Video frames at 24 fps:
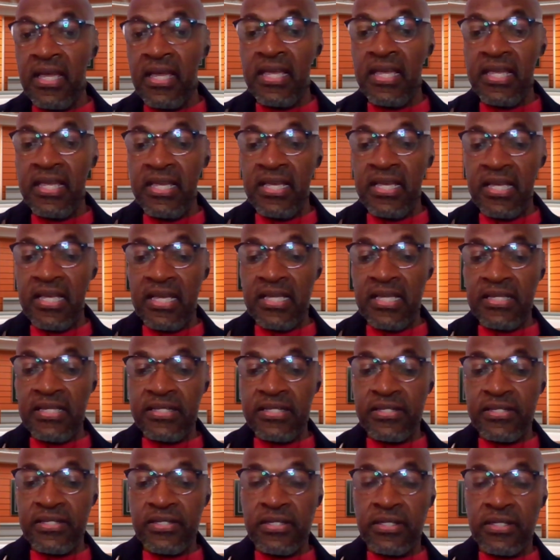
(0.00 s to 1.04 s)
he
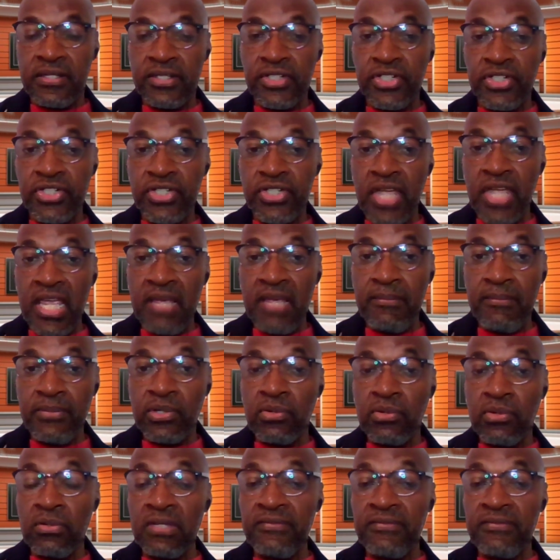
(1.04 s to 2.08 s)
is
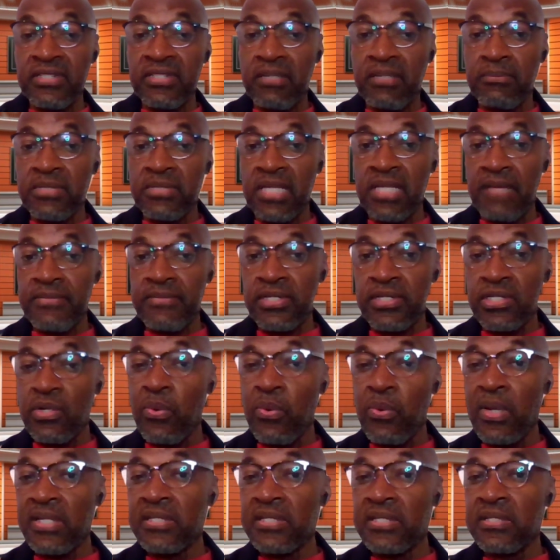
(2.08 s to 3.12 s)
shamed, or even sometimes his
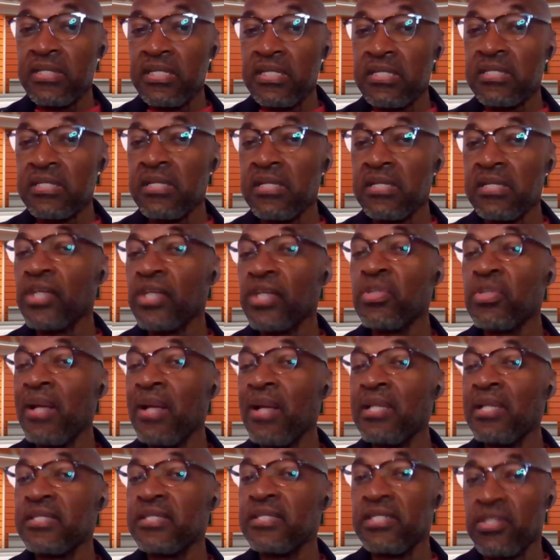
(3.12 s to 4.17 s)

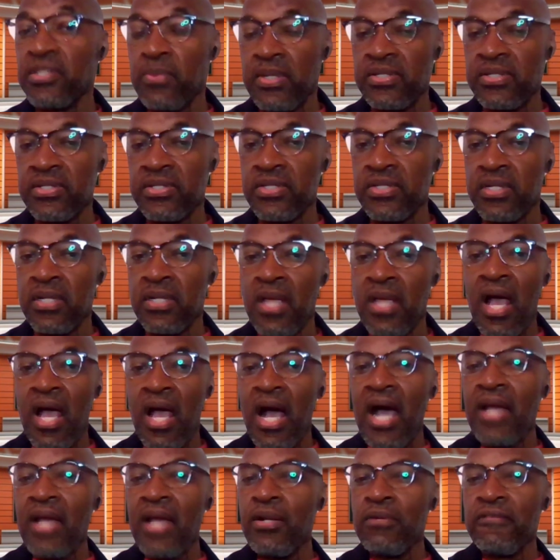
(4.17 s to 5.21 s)
sexuality is questioned.
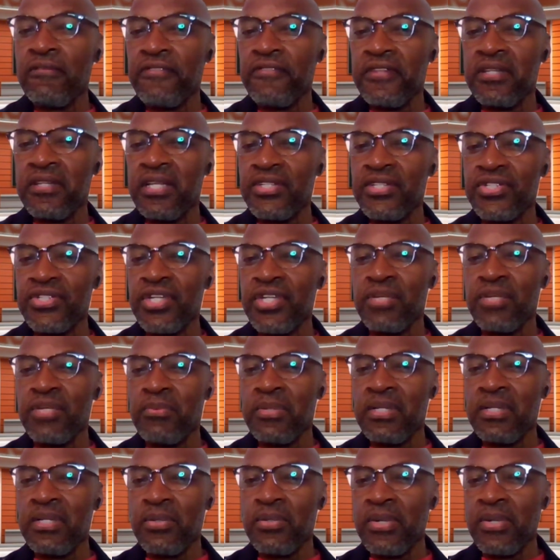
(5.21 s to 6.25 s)
I don't think they're
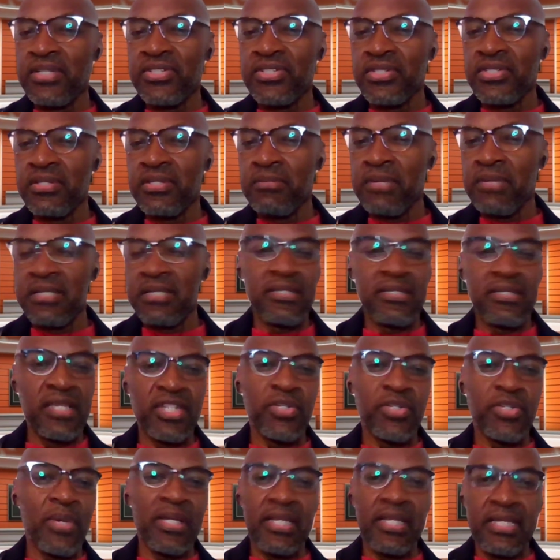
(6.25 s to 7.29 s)
genuinely questioning the man's
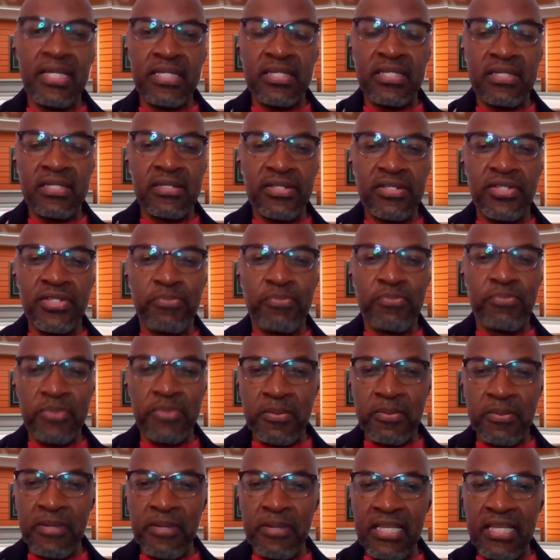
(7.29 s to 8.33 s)
sexuality
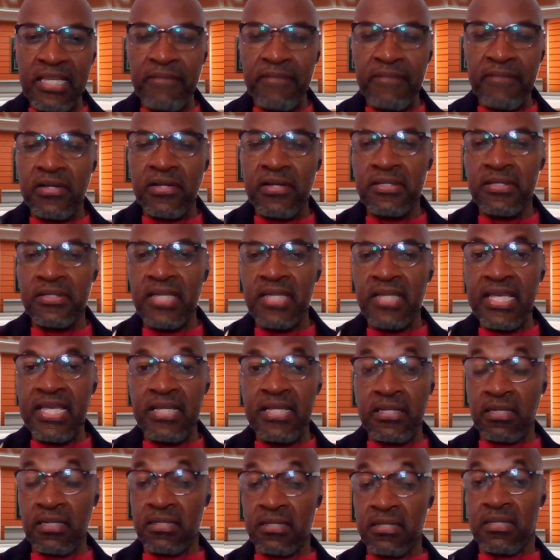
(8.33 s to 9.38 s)
to believe because
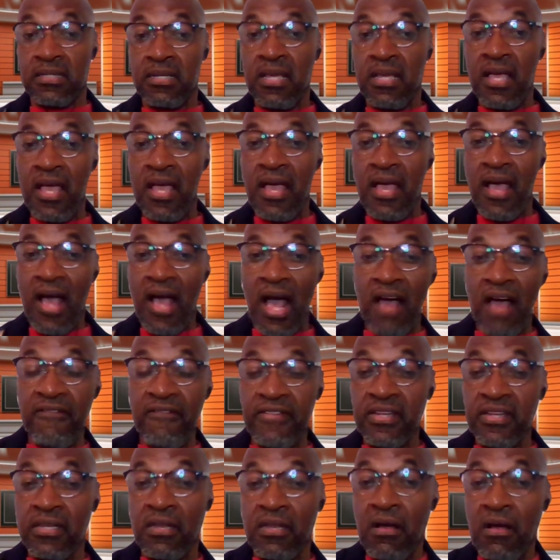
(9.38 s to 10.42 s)
he doesn't
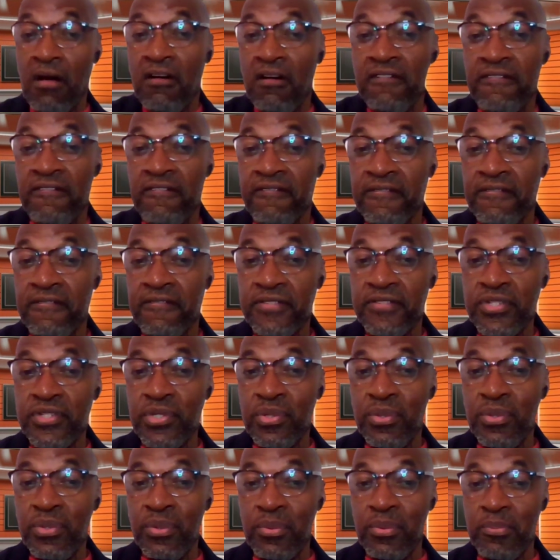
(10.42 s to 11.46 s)
have enough
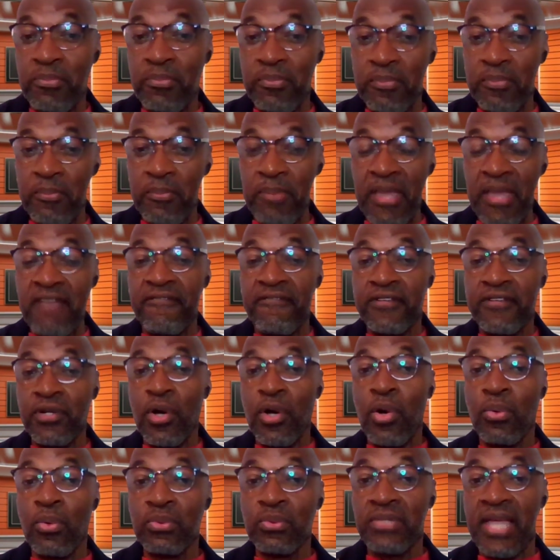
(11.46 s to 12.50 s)
to pay for
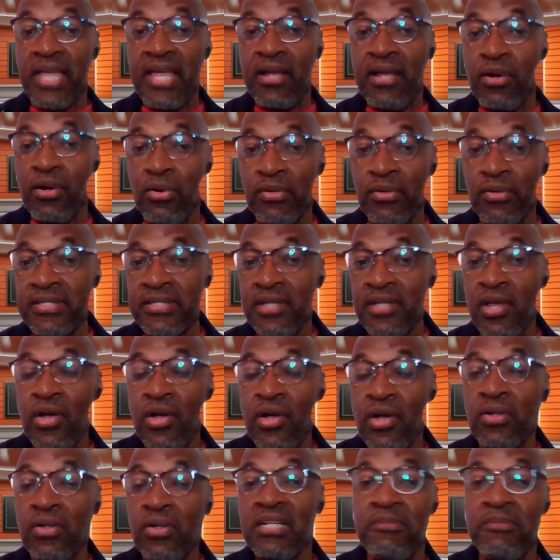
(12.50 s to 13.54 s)
the whole date or is
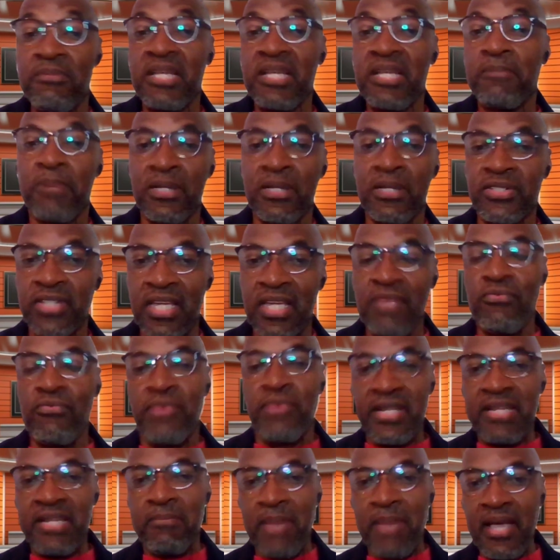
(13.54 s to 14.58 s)
on a limited budget. It
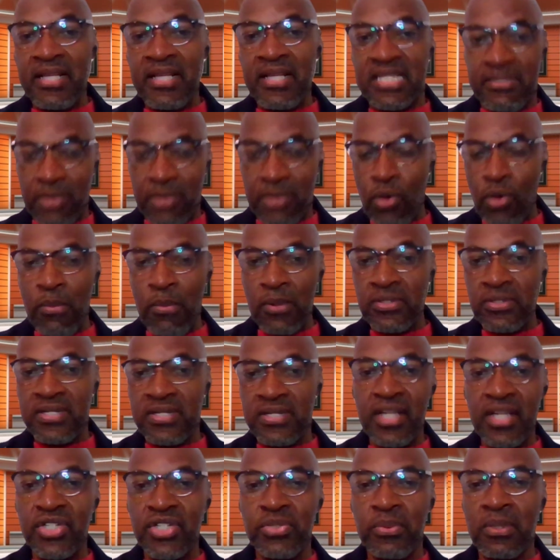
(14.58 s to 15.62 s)
really makes him a
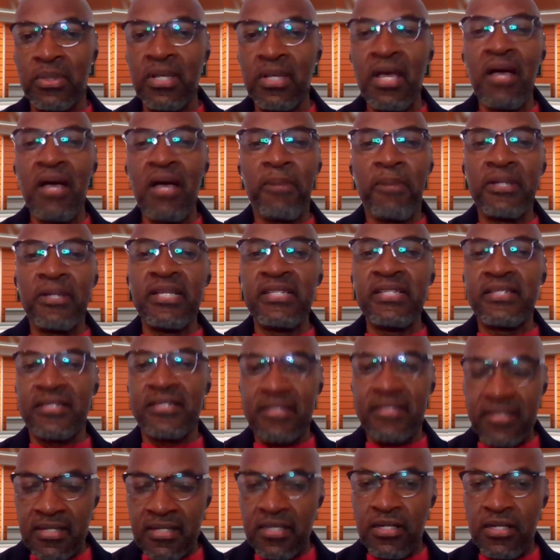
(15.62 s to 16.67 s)
homosexual, but
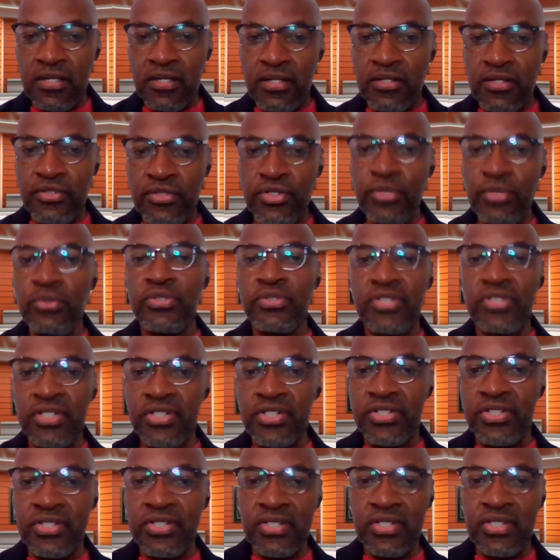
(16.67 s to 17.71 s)
it's used
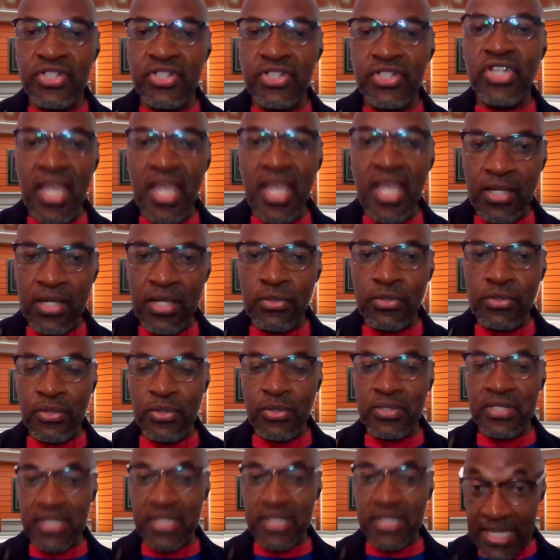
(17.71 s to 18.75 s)
as shade or
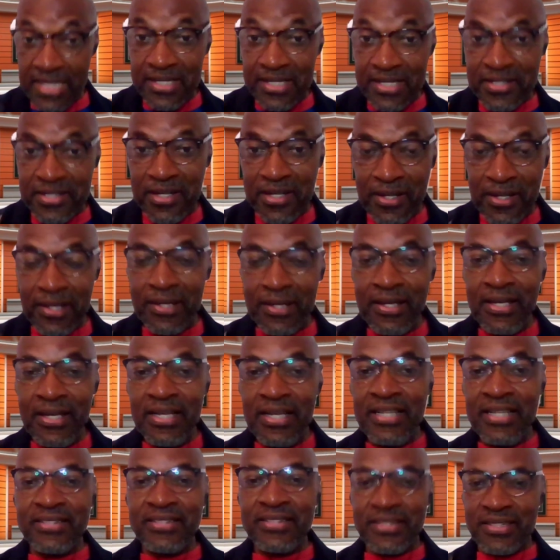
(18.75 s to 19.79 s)
used as an insult
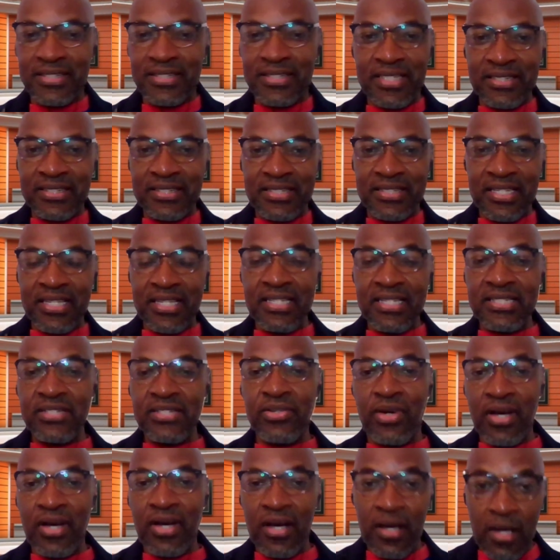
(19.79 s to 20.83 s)
to suggest
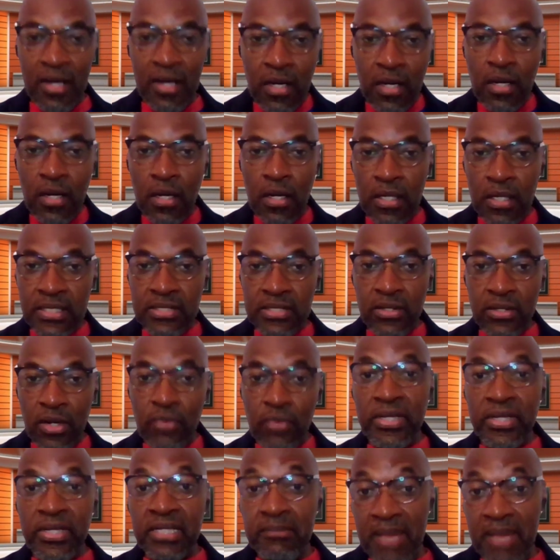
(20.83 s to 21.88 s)
he's not
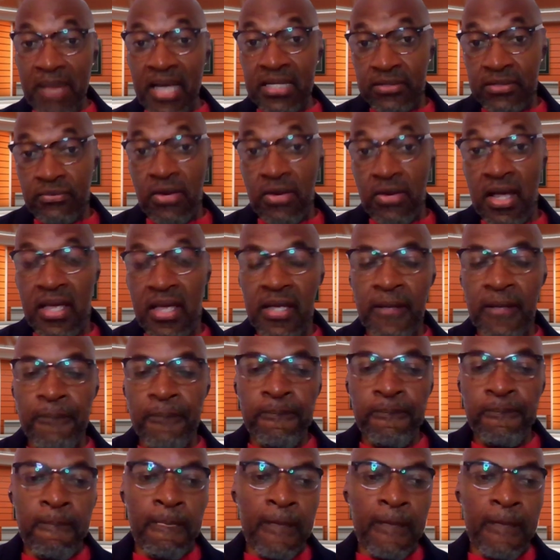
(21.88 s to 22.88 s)
a real man, right?